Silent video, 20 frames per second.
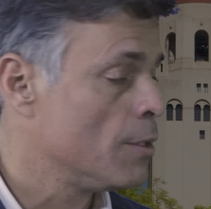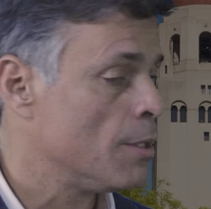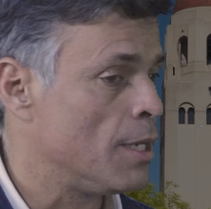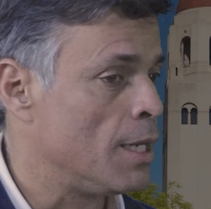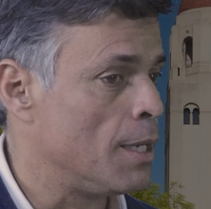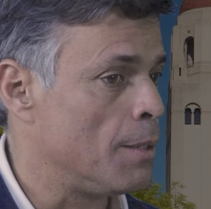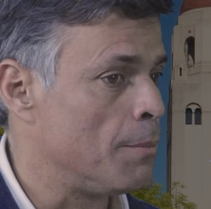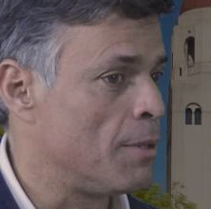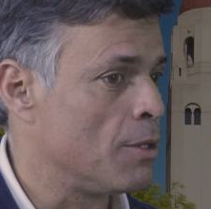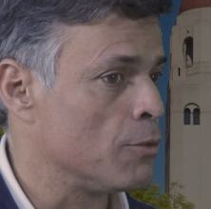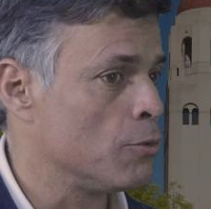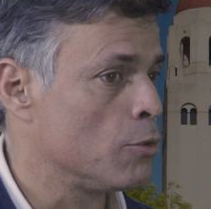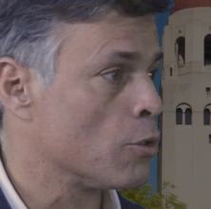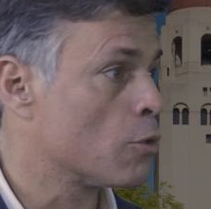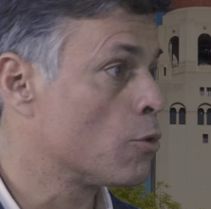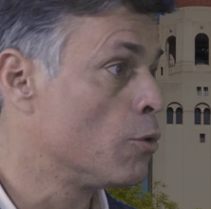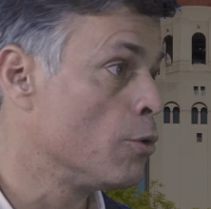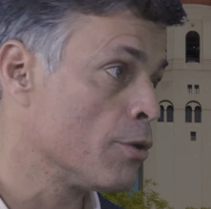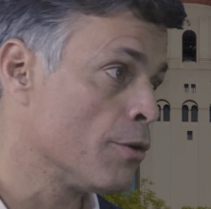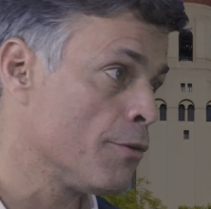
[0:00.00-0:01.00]

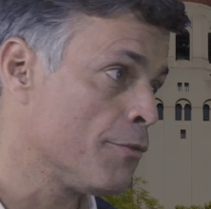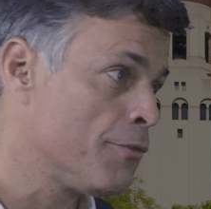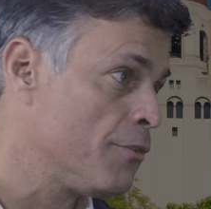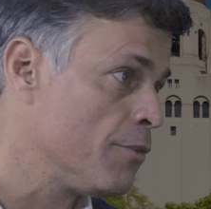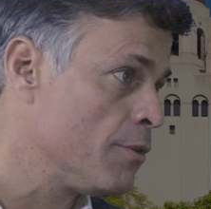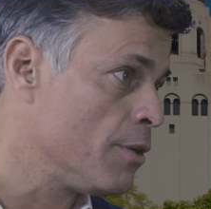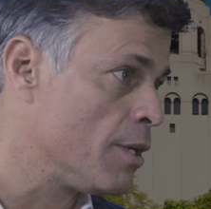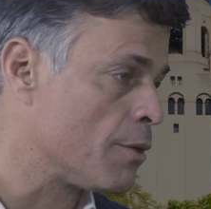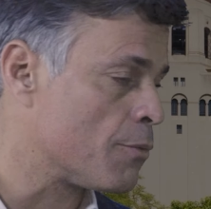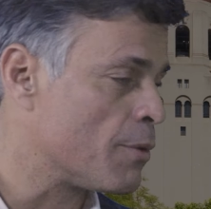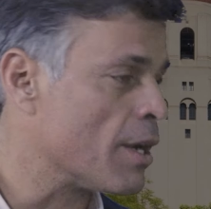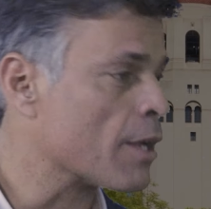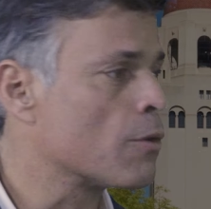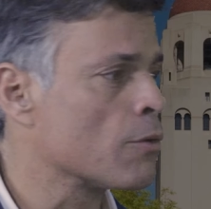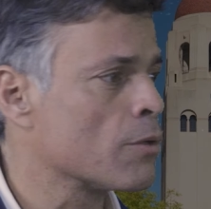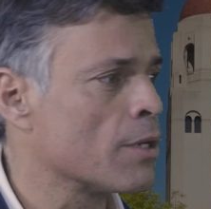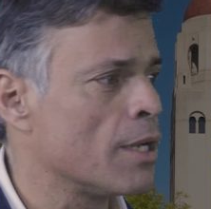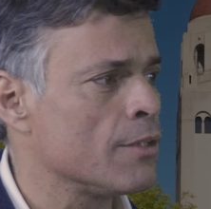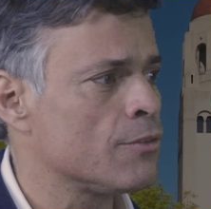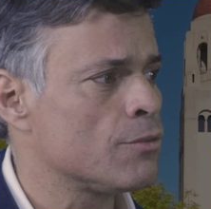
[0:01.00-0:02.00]
Maduro could have
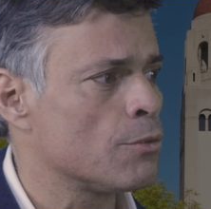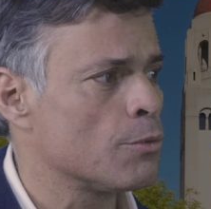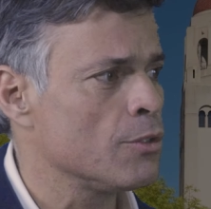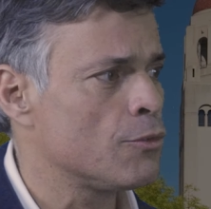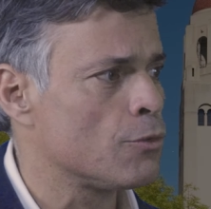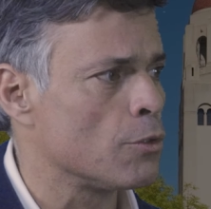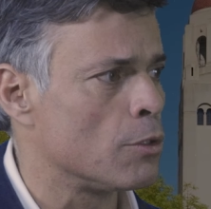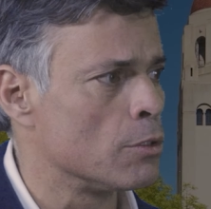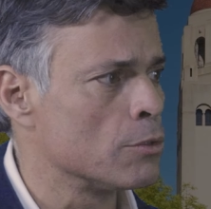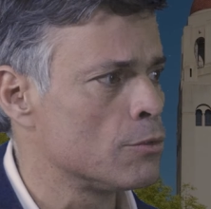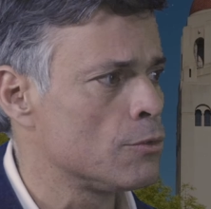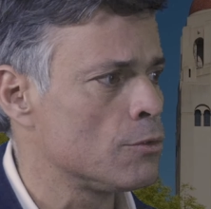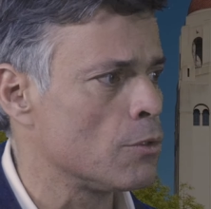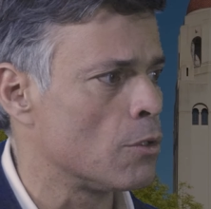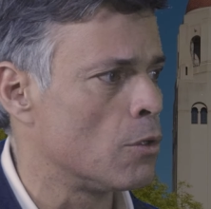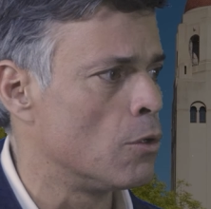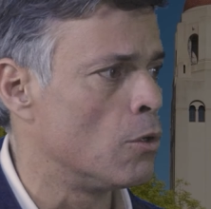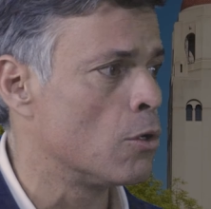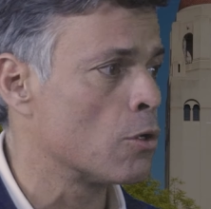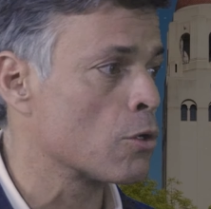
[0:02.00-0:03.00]
recognized the results
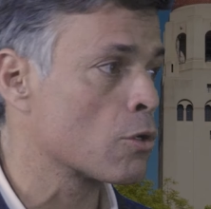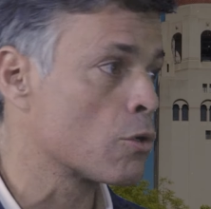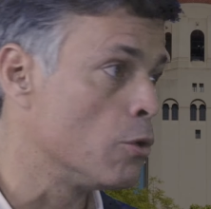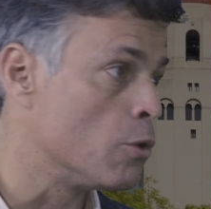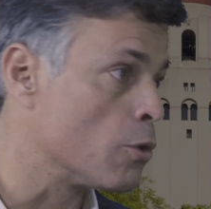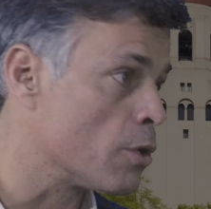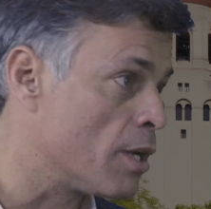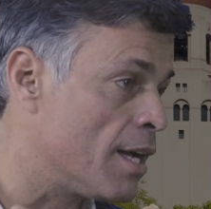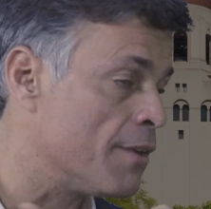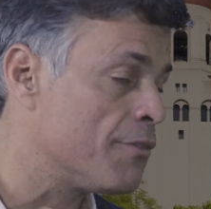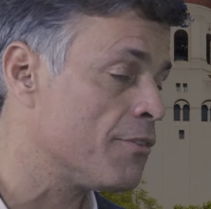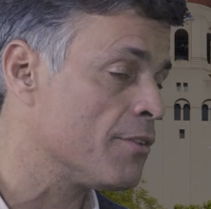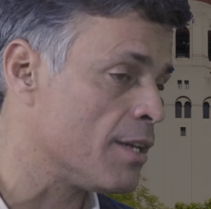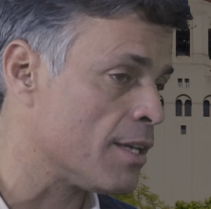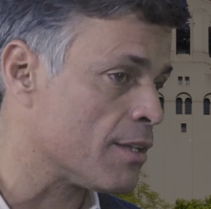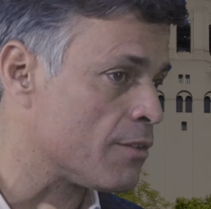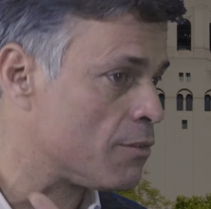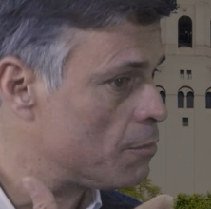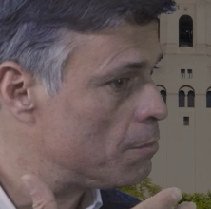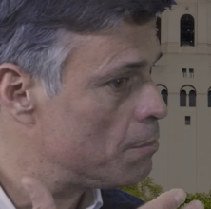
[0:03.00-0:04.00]
or could have,
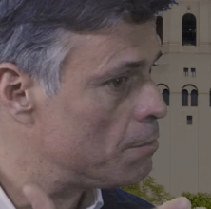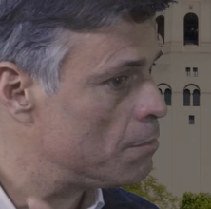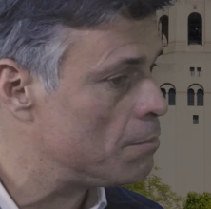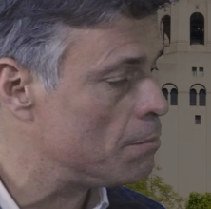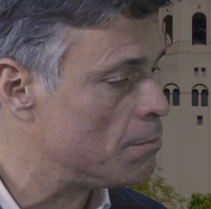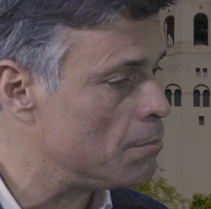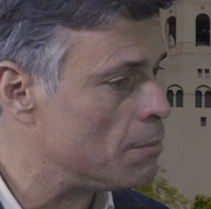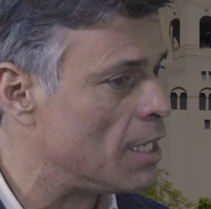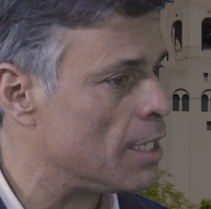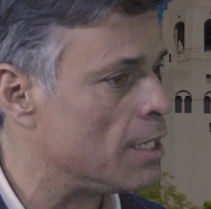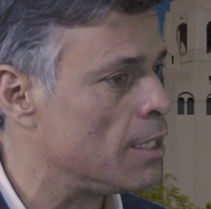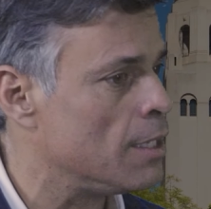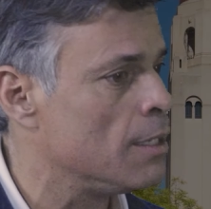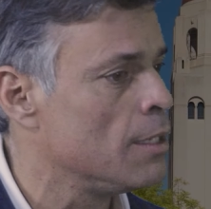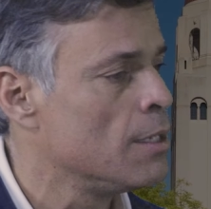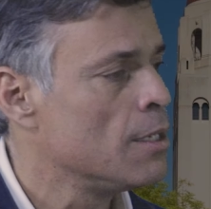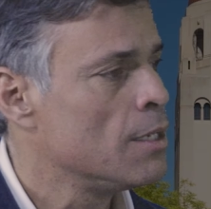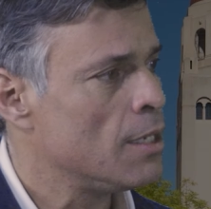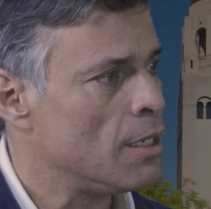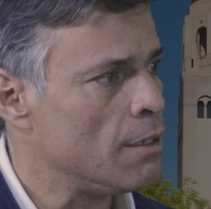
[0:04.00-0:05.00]
as
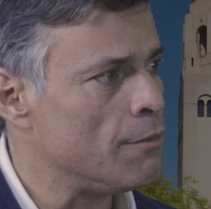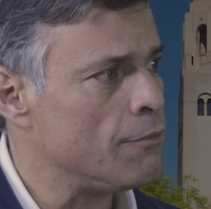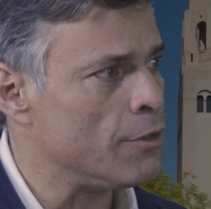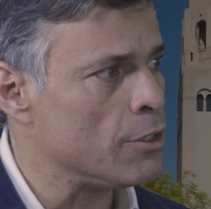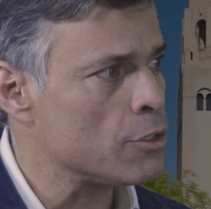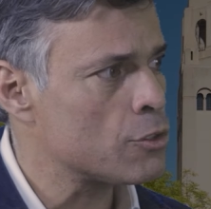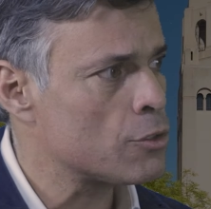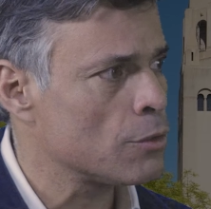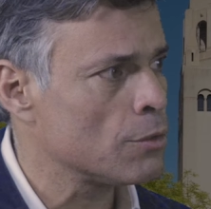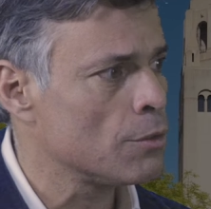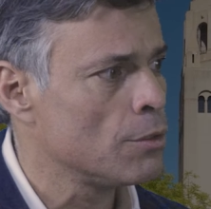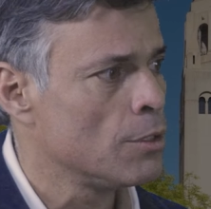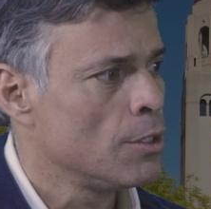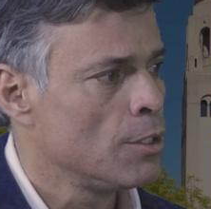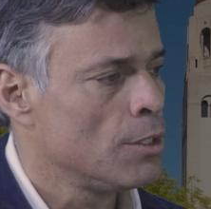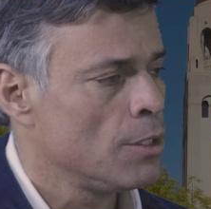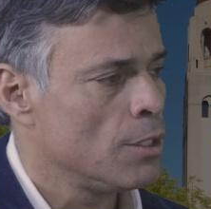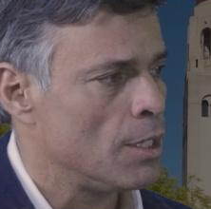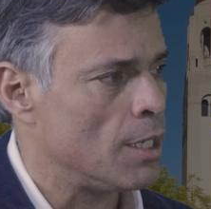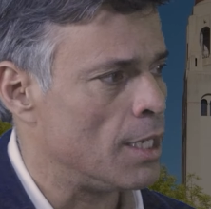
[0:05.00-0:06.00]
many envision,
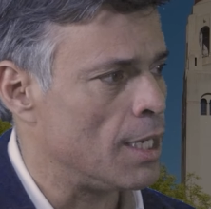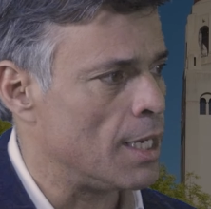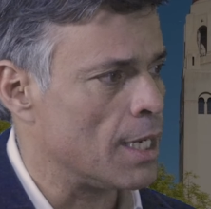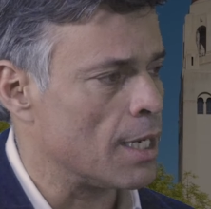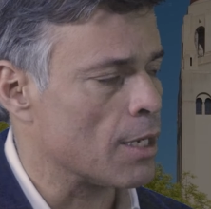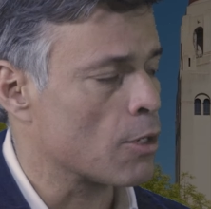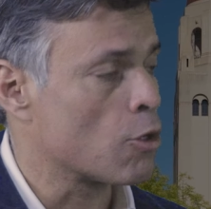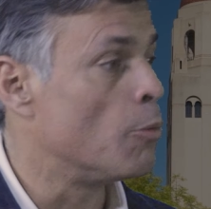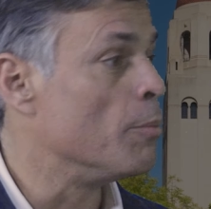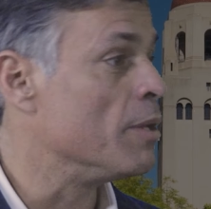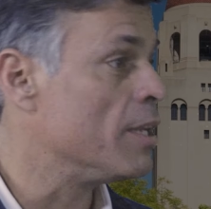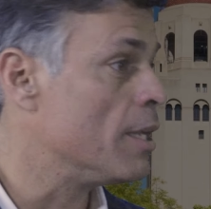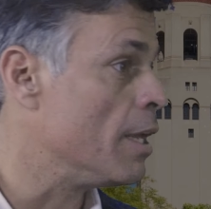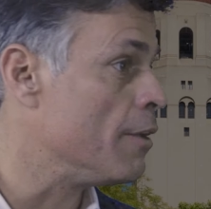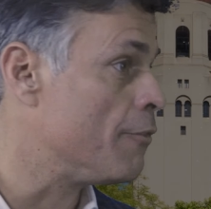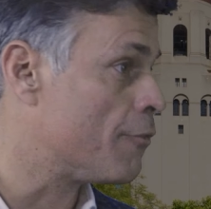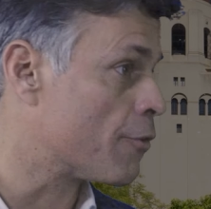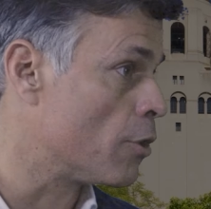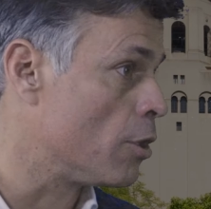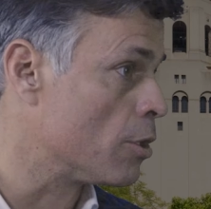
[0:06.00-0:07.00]
commit
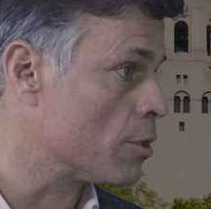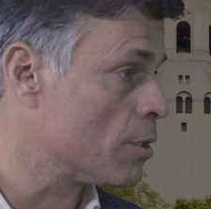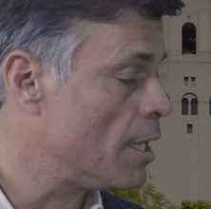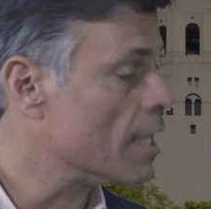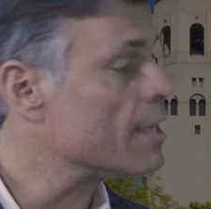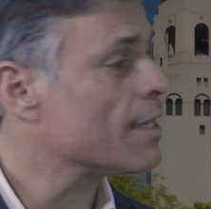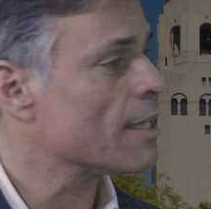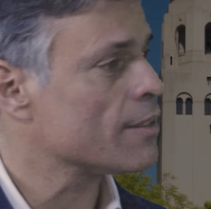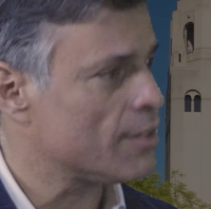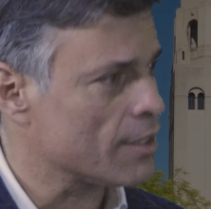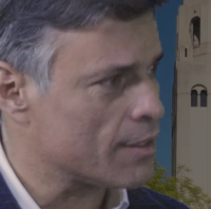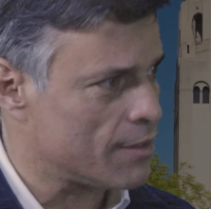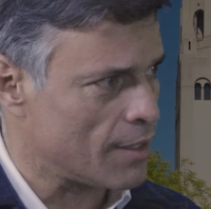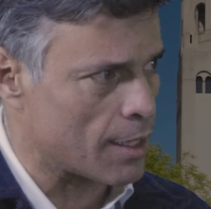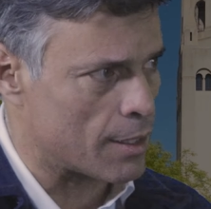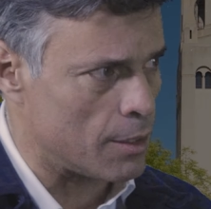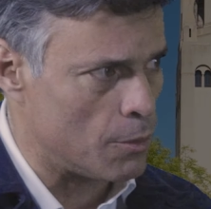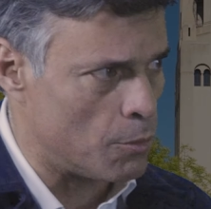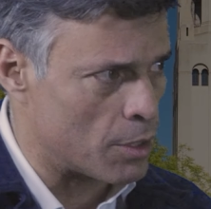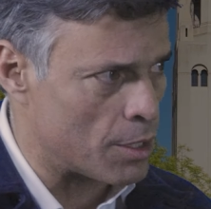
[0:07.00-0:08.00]
a fraud. And that's
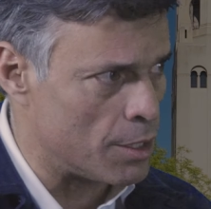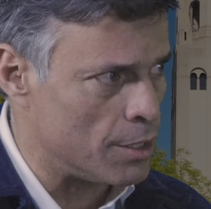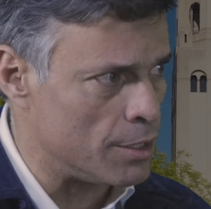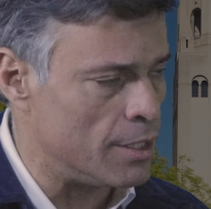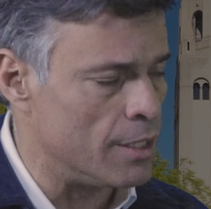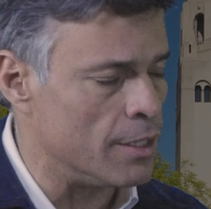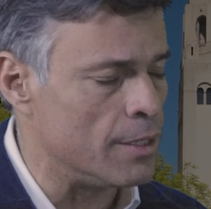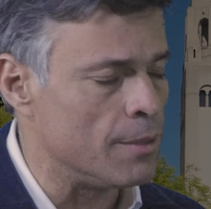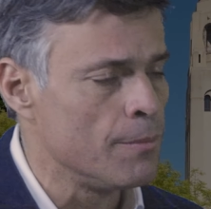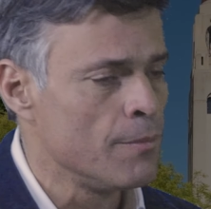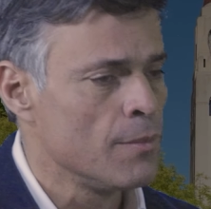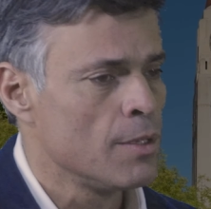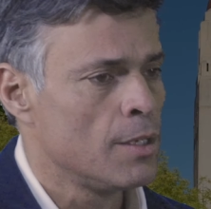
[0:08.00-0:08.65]
exactly what he did.